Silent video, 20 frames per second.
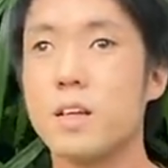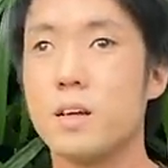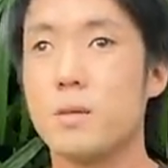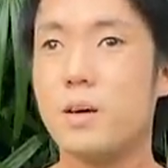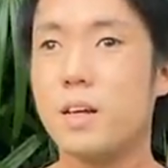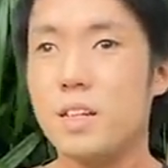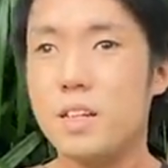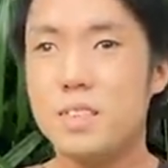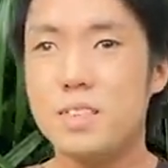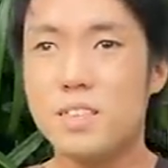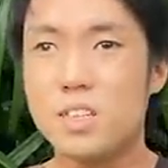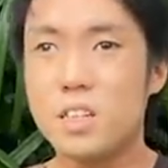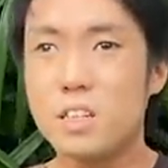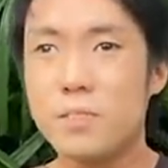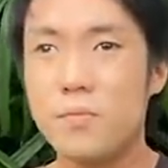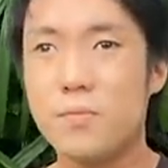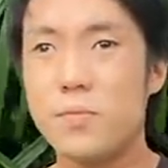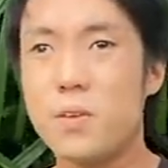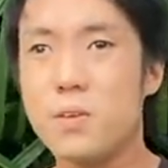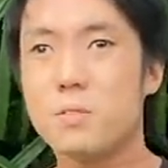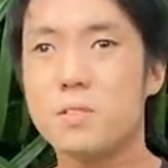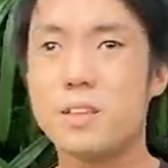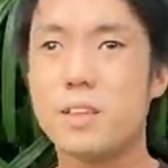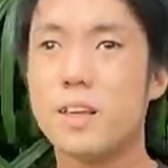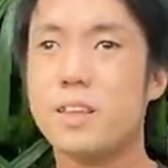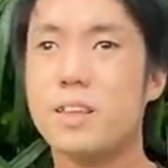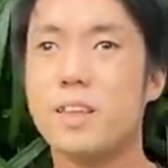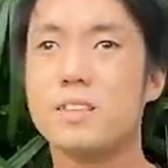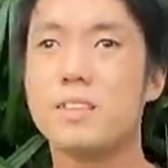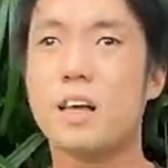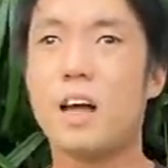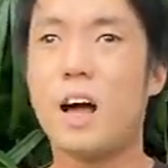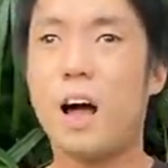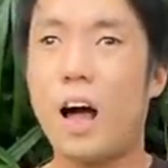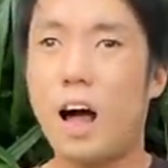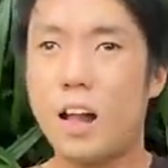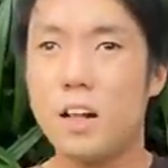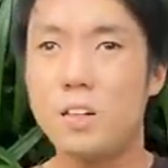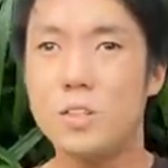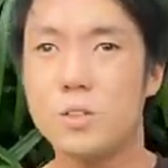But it just feels like there's a
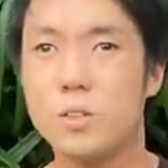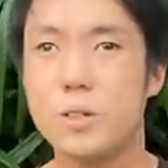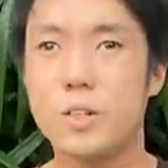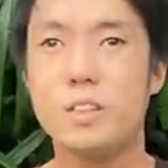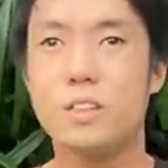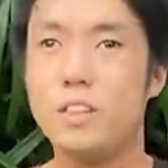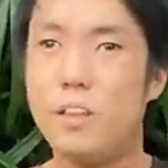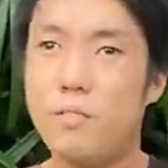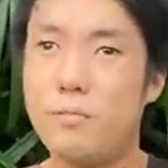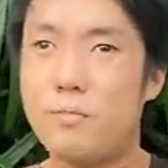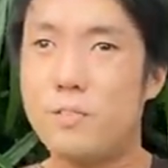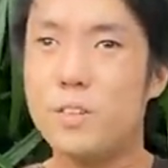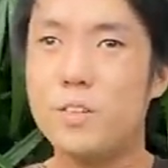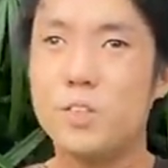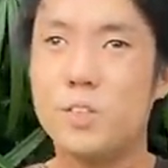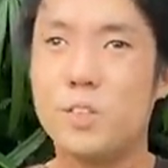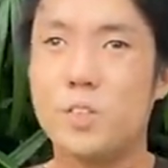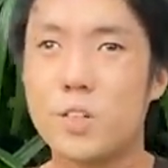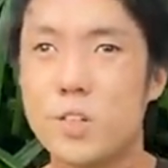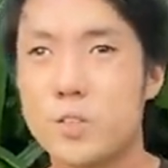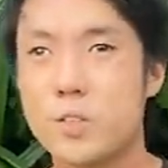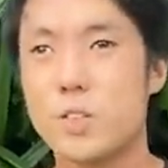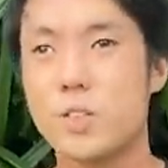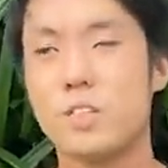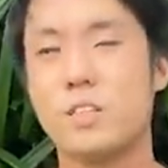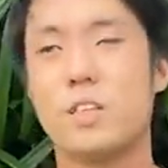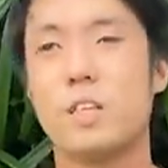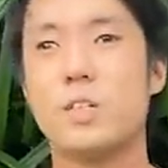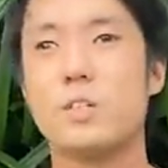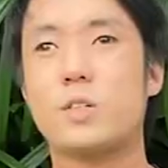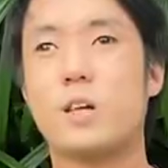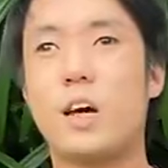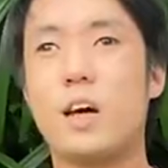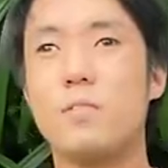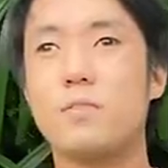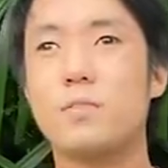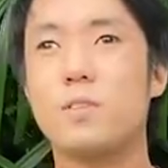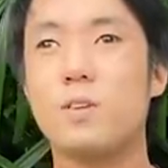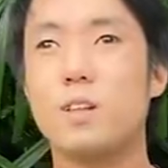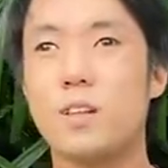hundred different gestures that you
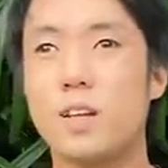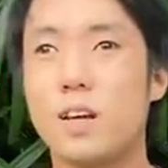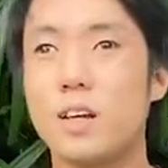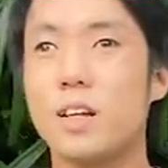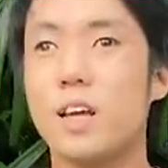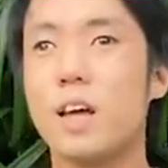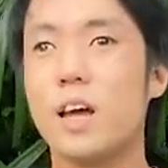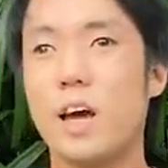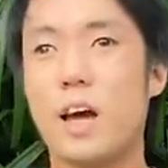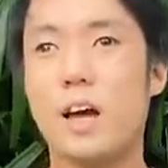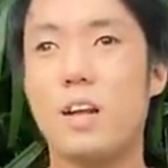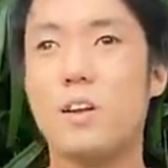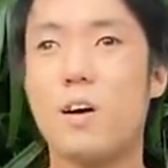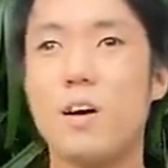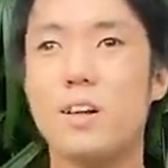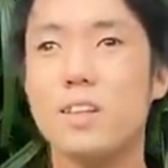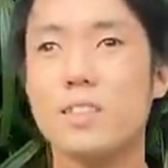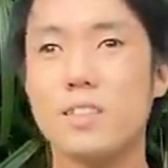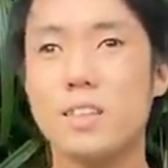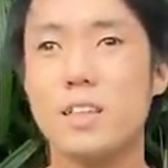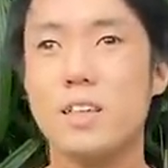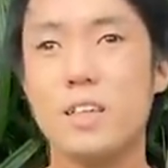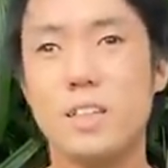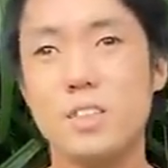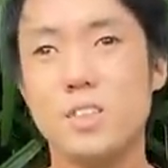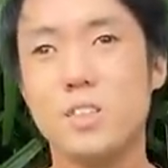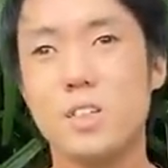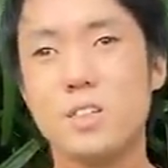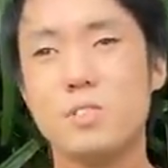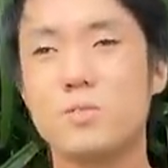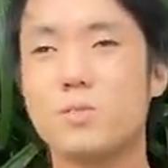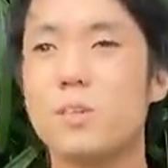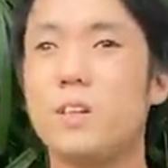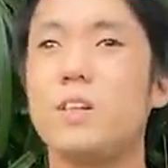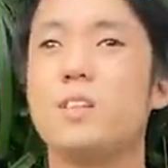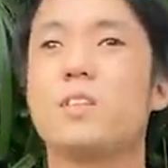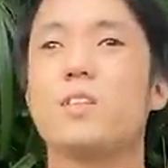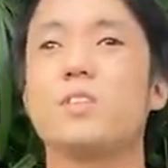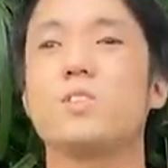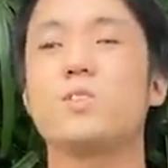have to learn. And honestly, it's just
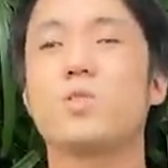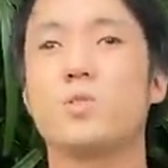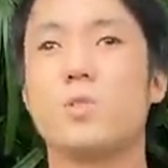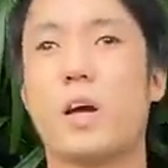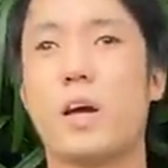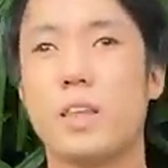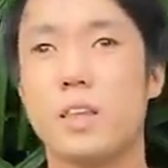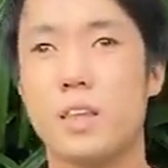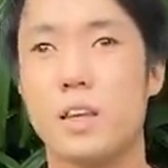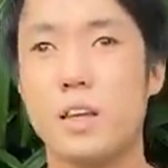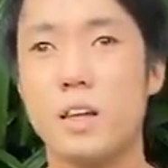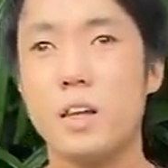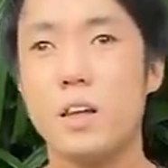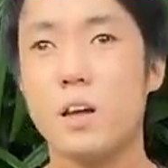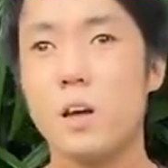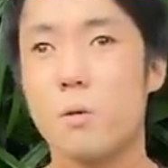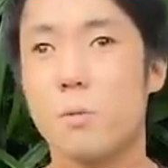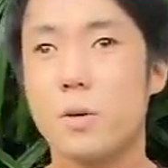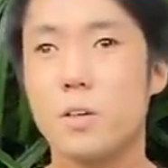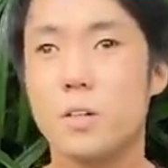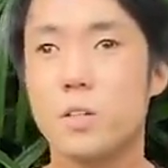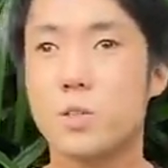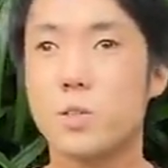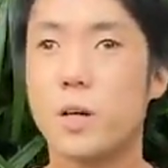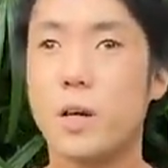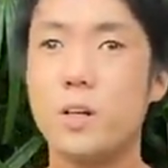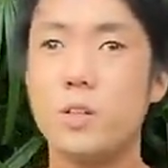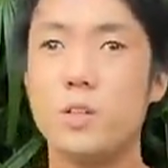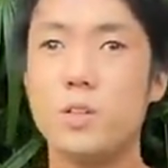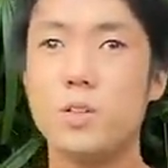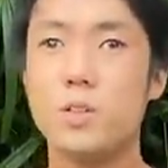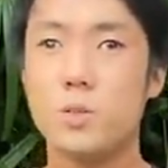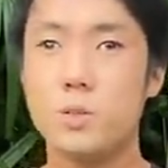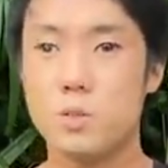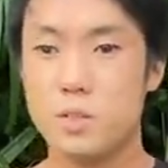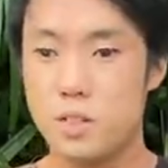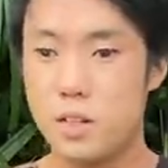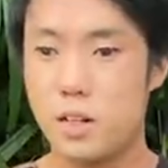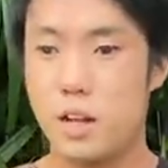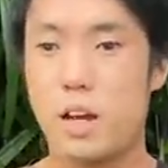really distracting when you're trying to
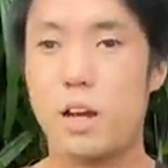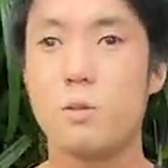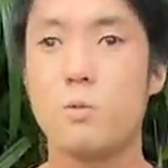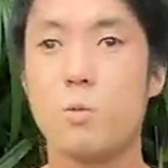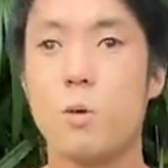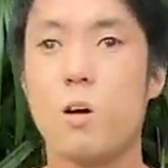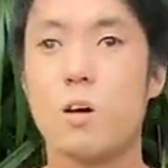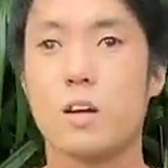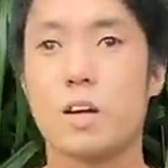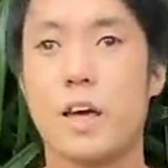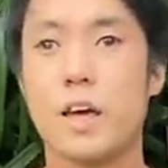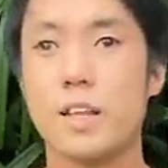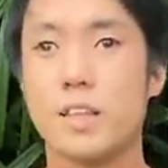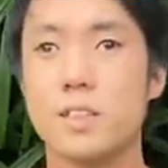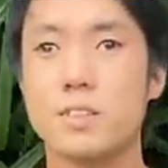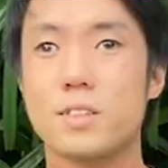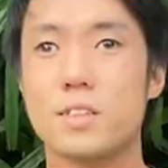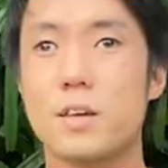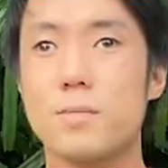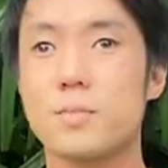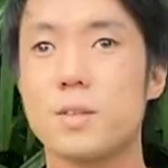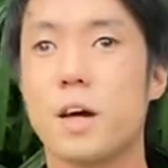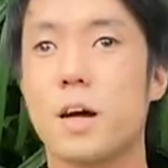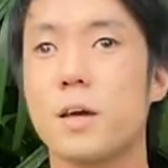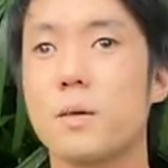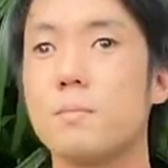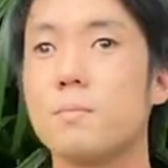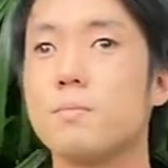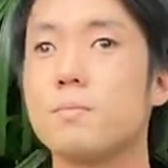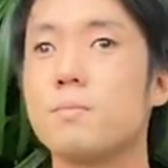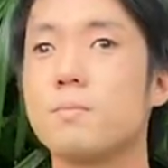use it and walk at the same time.